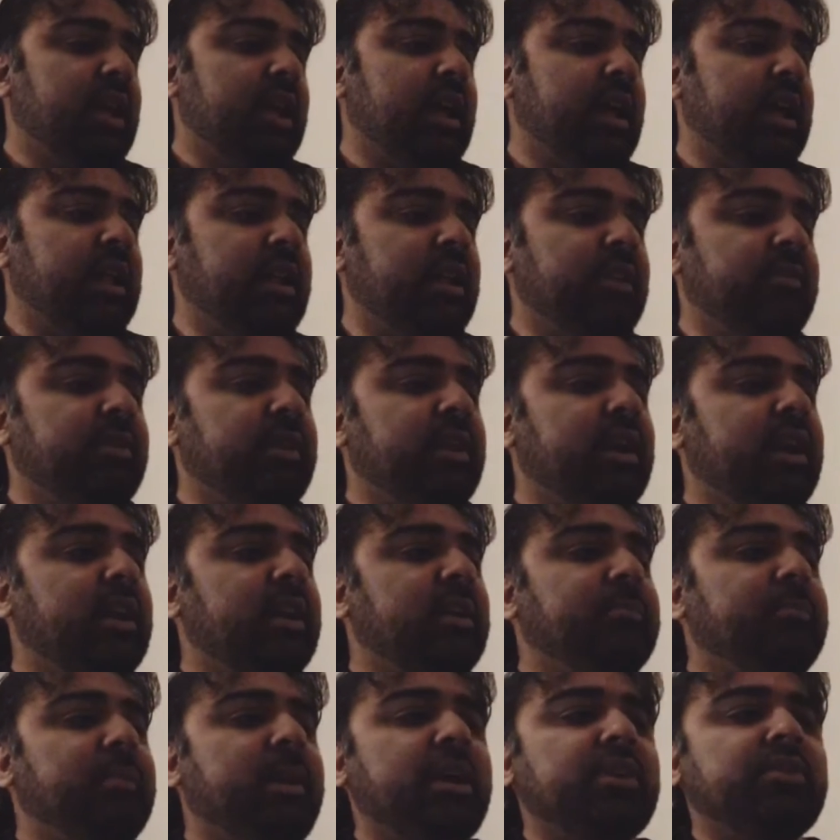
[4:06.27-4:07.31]
I never had
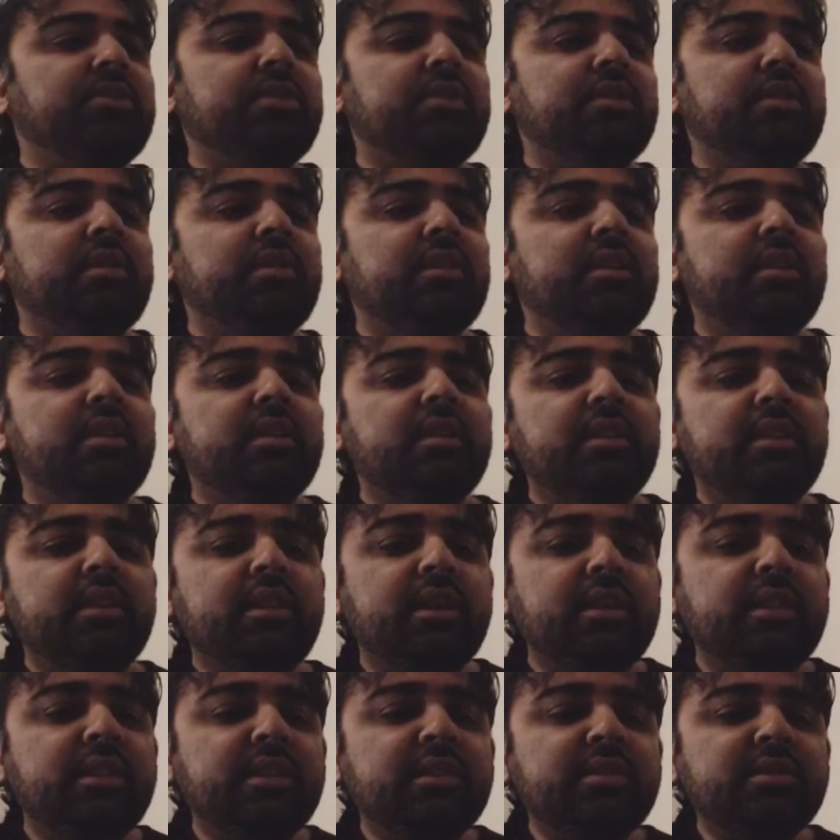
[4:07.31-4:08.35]
imagined
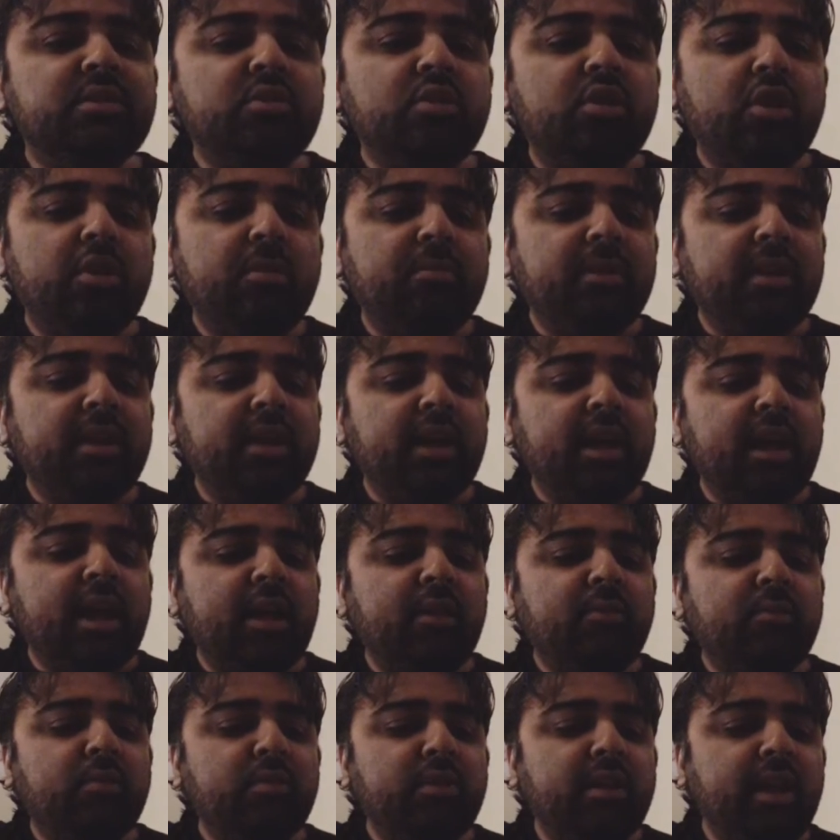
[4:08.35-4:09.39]
that this comic
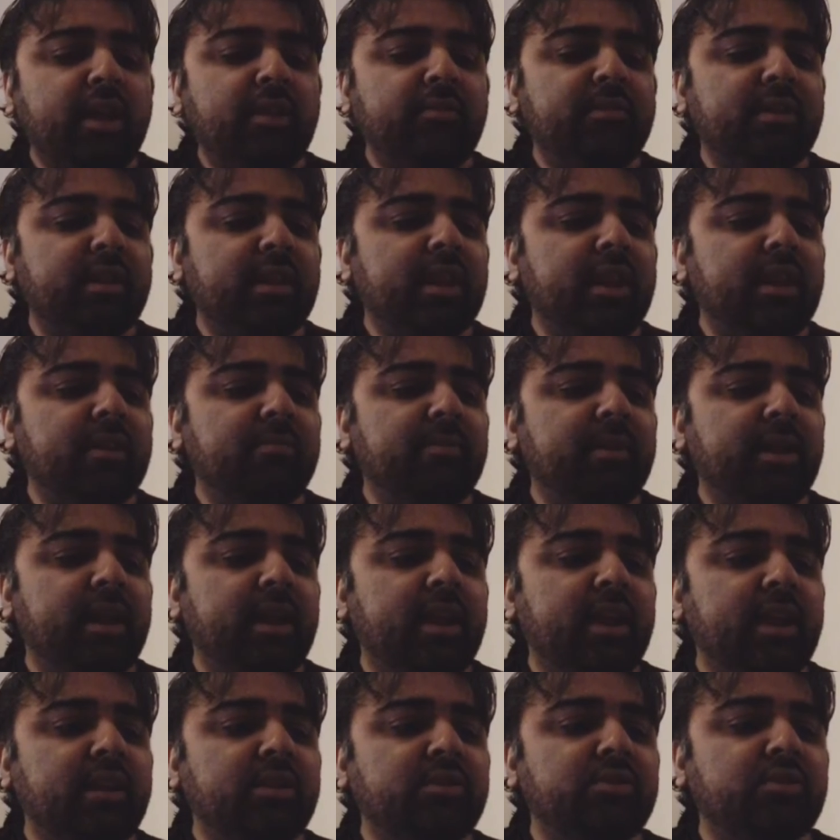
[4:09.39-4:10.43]
I would ever get my
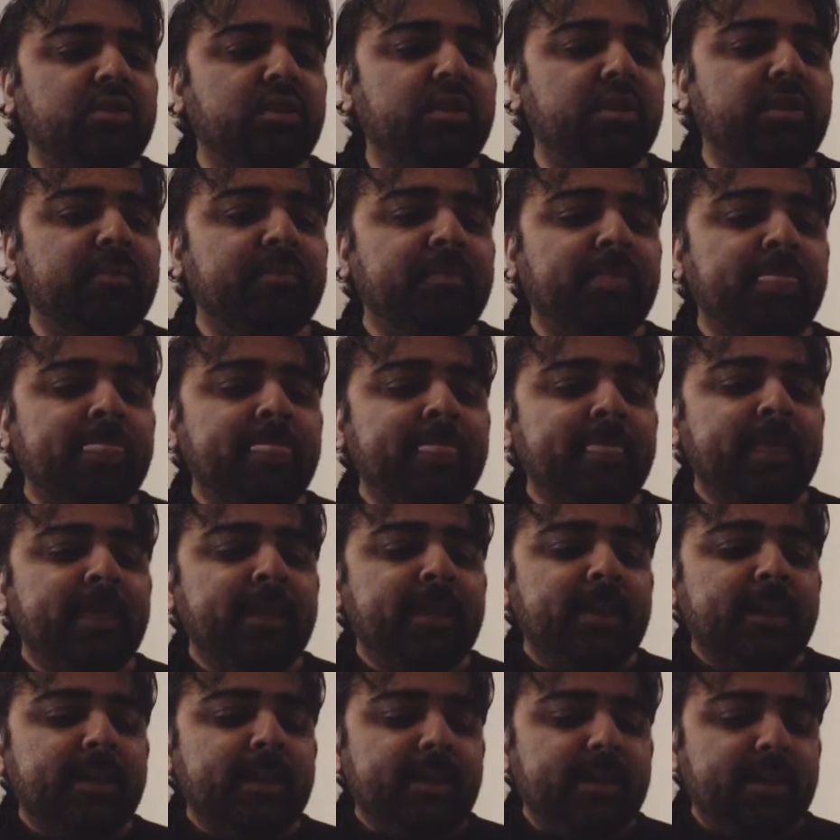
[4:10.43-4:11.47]
hands on.
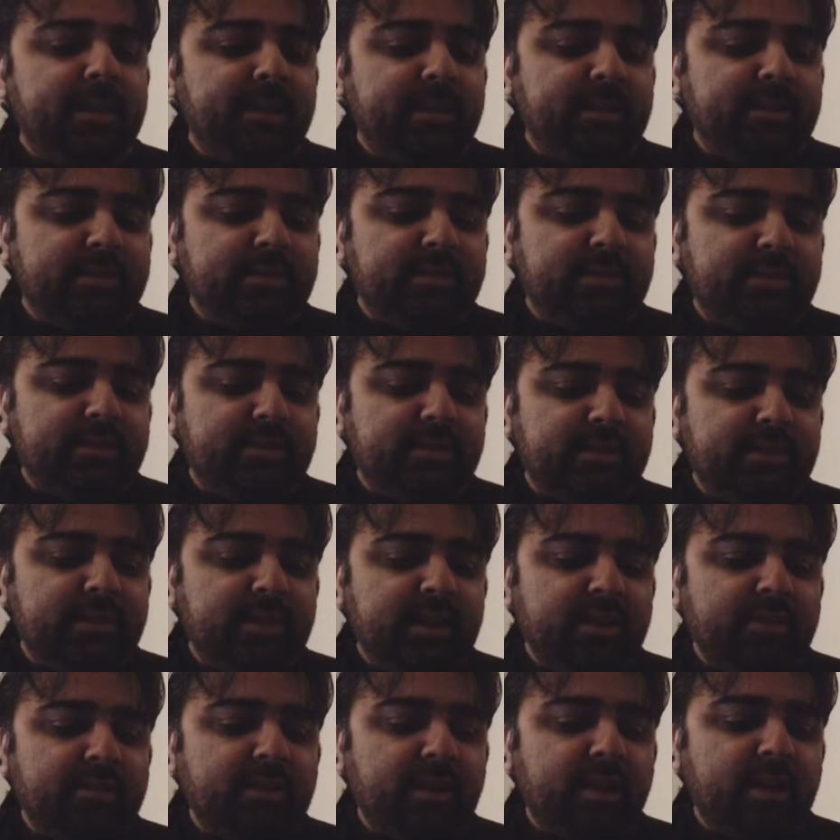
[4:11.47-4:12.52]
It's
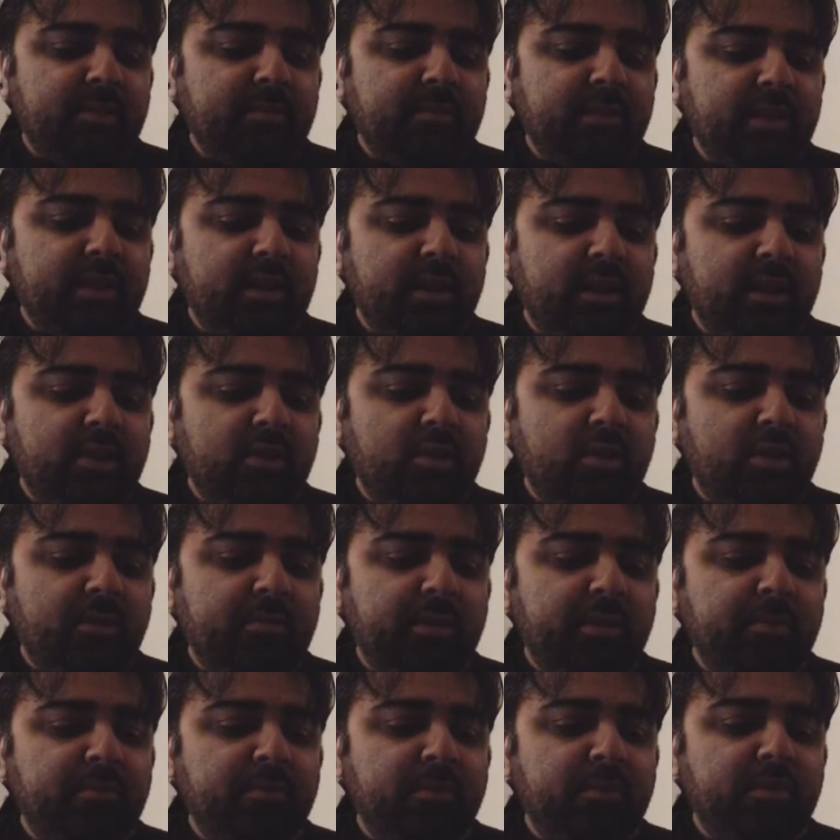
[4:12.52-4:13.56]
the Incredible Hulk
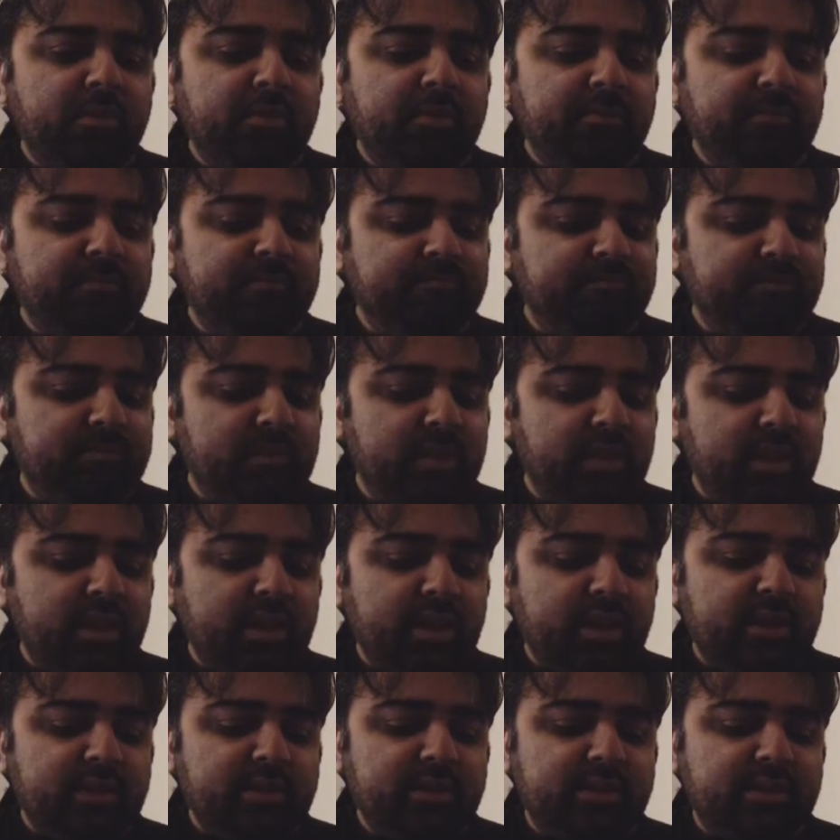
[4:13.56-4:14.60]
comic book.
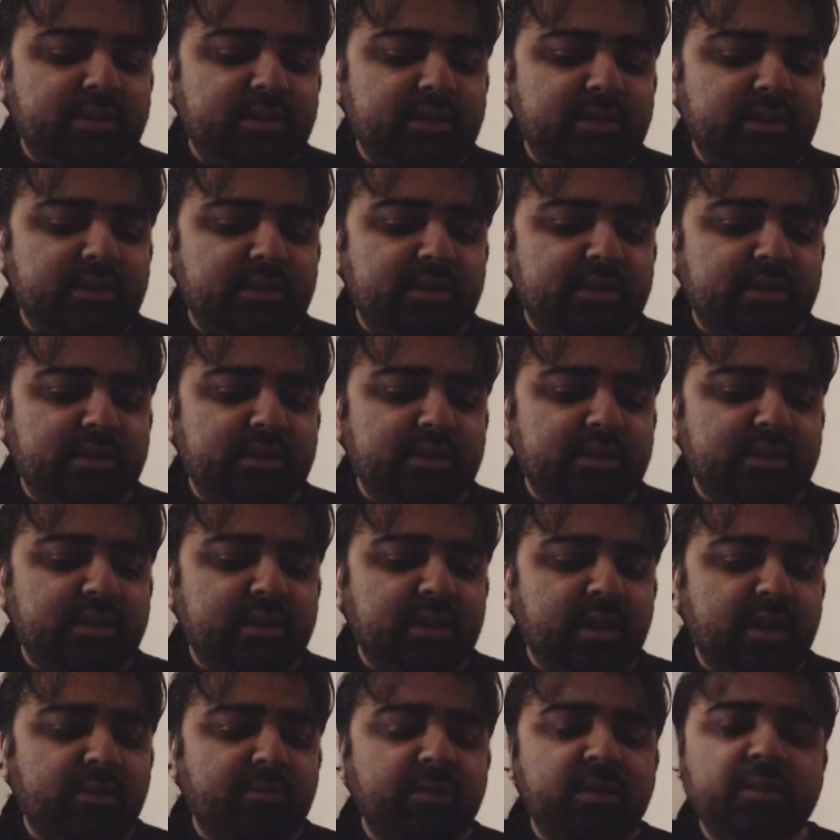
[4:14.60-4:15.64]
Its
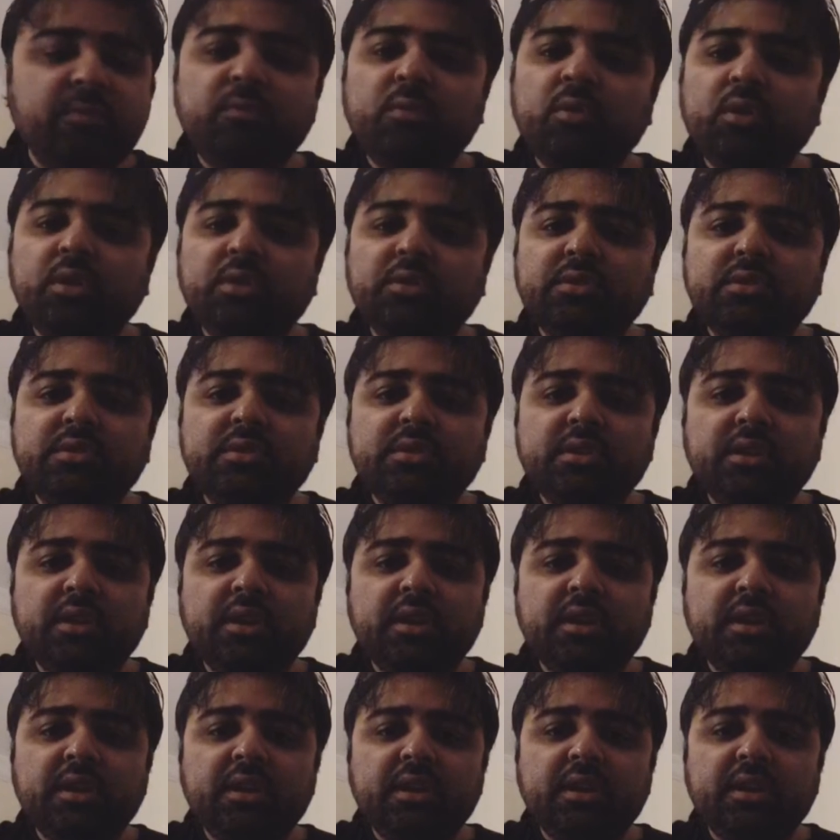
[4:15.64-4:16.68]
cover was
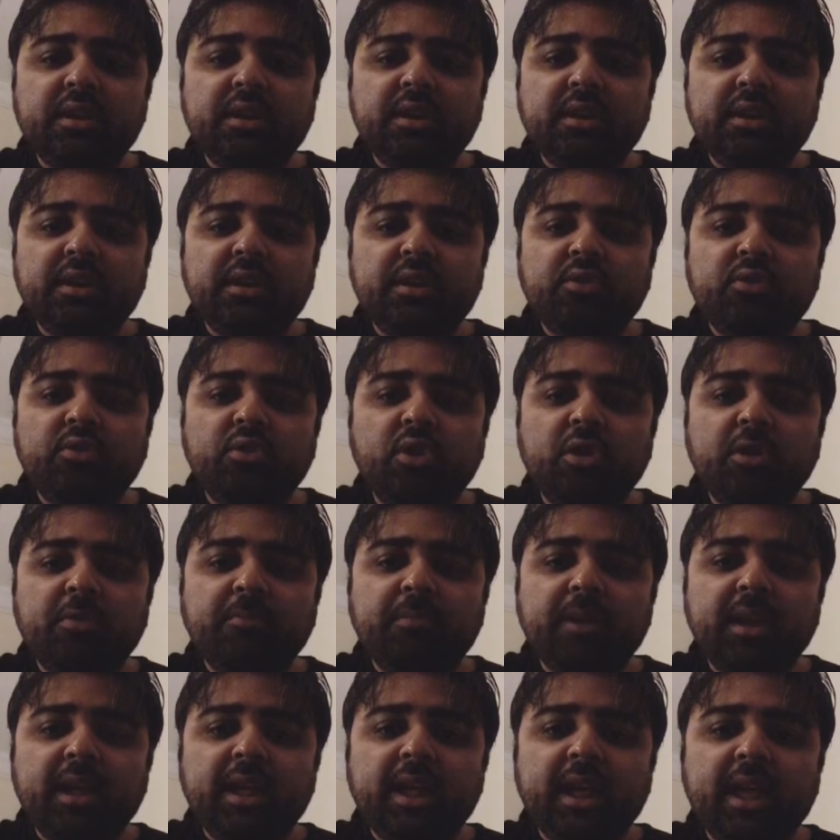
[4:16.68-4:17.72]
drawn
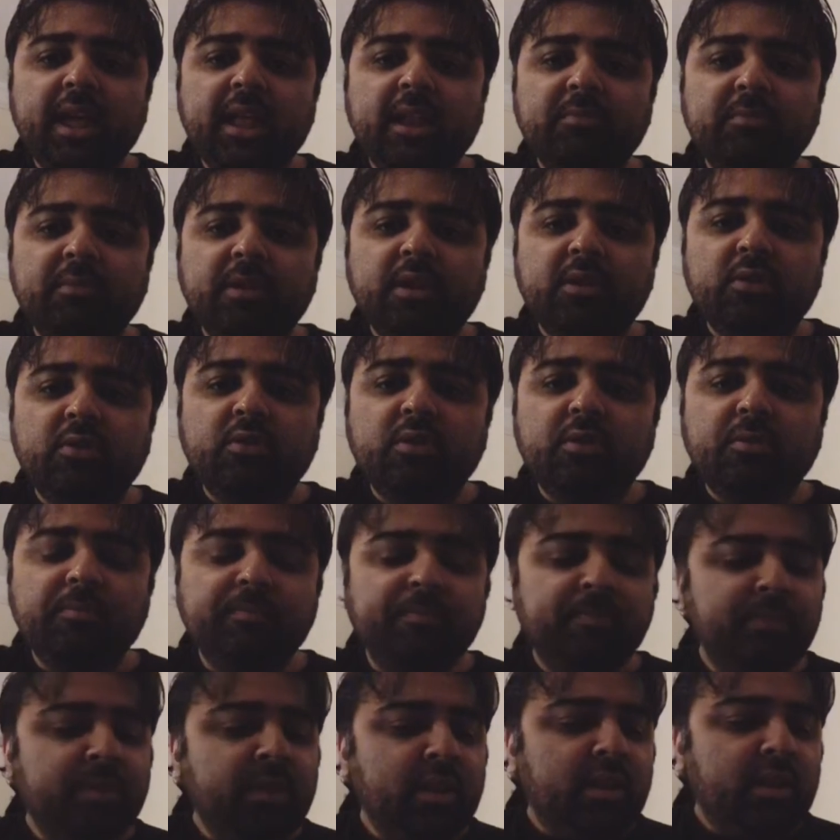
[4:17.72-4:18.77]
by Al Milgrom.